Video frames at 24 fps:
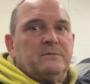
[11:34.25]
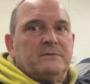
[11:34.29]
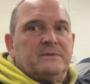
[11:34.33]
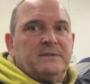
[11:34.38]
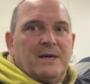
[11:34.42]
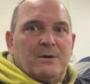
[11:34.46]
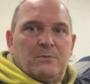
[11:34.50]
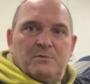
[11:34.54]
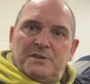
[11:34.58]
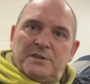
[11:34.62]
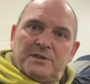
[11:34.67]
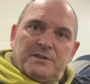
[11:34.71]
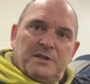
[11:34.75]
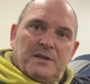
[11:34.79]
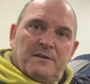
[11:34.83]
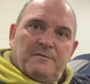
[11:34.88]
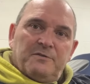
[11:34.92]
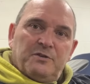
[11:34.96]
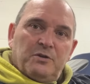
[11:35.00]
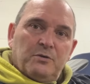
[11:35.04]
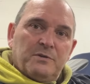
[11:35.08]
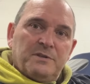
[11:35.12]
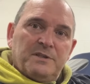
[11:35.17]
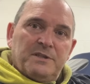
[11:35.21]
That was a
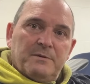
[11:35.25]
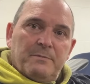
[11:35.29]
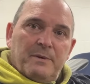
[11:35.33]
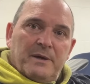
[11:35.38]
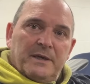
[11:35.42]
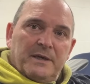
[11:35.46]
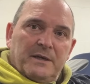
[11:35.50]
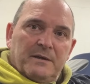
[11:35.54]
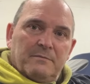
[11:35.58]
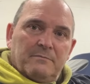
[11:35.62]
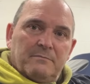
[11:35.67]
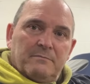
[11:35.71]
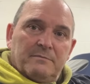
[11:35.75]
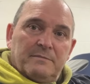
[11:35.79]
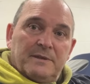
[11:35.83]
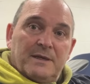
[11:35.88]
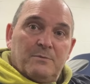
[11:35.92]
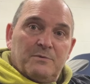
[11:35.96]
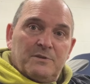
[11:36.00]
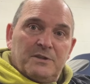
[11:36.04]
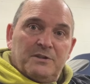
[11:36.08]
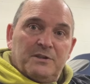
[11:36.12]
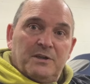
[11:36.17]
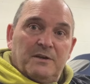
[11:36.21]
tough choice to make.
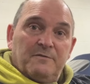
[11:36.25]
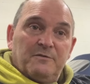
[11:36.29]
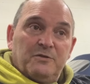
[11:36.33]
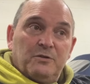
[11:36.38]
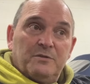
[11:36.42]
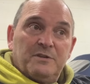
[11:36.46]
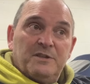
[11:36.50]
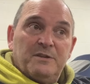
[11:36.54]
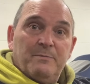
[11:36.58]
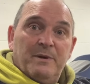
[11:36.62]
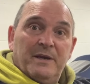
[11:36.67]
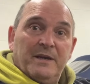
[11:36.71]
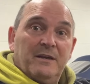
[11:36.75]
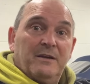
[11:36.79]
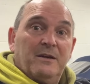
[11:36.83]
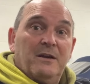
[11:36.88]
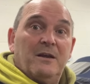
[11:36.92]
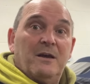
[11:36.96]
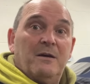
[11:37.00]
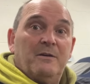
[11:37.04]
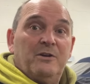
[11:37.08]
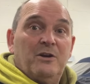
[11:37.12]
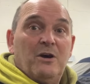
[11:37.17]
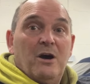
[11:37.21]
That was a tough choice to make.
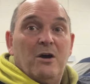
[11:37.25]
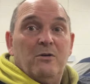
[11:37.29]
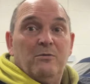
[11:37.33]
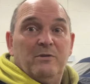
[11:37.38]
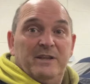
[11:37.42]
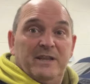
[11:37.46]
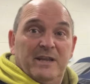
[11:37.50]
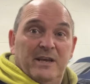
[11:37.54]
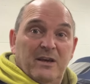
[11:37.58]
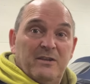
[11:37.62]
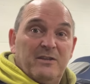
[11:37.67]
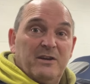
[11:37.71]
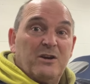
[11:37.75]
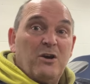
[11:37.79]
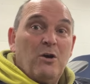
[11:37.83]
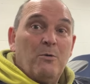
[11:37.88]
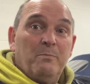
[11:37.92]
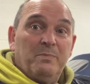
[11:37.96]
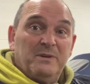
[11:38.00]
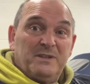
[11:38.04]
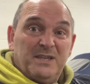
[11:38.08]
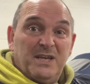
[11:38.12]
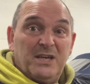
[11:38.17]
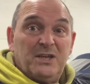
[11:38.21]
Not only the other
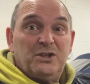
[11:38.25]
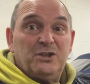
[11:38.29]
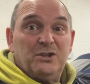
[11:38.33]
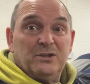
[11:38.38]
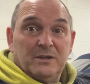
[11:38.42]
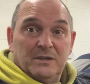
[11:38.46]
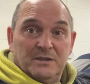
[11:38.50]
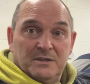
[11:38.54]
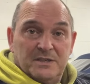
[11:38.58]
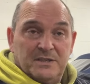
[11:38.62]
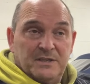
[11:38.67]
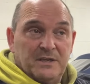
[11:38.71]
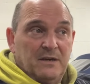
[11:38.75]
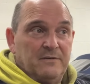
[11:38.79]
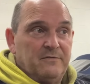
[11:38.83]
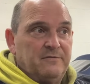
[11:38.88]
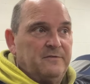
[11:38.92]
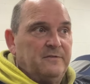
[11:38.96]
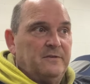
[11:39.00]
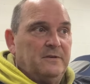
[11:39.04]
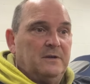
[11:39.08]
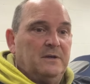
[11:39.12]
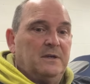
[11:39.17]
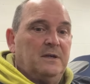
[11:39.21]
competition and stuff,
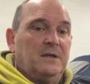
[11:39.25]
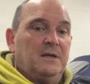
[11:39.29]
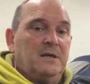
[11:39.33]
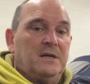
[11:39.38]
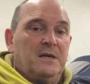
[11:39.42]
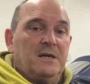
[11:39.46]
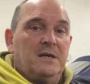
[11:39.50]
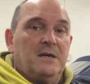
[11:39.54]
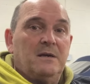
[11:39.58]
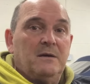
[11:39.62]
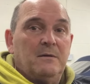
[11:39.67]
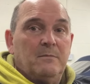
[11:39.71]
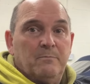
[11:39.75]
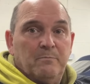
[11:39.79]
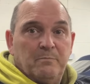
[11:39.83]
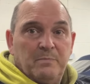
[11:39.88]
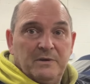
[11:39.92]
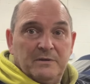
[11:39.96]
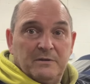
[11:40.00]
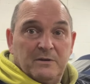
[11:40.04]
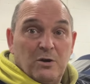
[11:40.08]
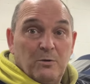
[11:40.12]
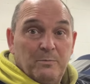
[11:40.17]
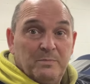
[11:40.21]

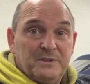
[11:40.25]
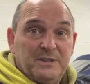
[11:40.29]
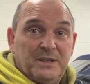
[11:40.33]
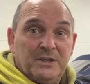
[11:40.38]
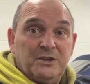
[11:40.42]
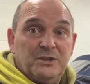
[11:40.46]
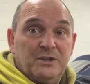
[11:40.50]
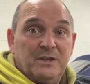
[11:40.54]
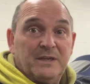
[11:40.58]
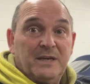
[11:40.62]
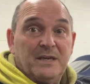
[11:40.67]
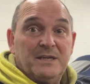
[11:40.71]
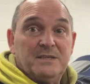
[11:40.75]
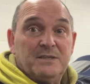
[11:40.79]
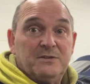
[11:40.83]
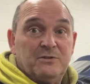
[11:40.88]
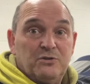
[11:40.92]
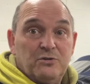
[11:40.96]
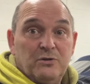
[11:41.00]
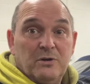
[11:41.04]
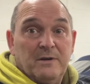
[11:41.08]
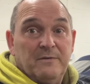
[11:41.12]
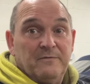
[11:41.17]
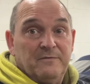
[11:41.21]
but competition against
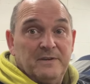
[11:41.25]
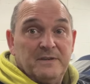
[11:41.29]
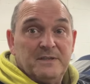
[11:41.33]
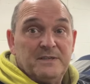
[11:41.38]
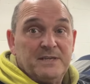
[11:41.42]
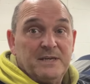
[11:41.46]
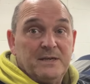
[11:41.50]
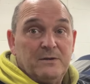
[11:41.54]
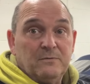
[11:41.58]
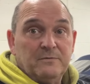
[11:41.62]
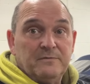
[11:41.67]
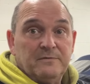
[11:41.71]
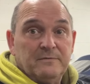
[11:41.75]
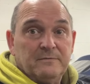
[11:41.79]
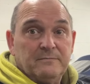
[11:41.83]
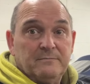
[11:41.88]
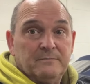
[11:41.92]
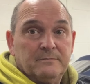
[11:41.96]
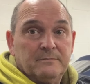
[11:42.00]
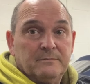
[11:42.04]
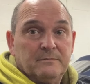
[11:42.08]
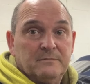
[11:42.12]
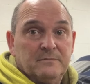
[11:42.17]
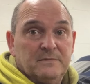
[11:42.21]
Triumph itself.
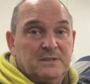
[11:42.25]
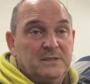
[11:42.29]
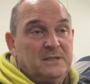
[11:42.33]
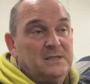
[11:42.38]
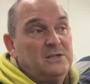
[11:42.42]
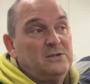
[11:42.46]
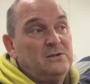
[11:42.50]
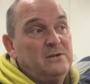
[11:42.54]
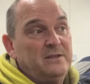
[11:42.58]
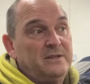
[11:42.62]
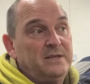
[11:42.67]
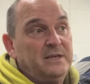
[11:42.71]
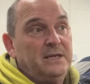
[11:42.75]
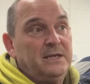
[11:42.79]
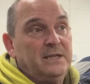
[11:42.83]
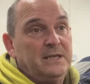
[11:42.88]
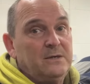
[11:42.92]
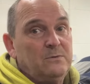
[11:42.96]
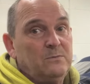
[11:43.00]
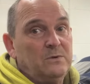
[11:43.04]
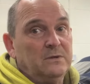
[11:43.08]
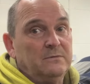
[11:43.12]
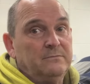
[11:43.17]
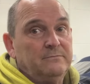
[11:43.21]
So you've got to think of
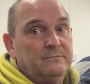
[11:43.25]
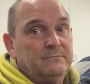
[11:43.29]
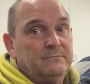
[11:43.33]
that one.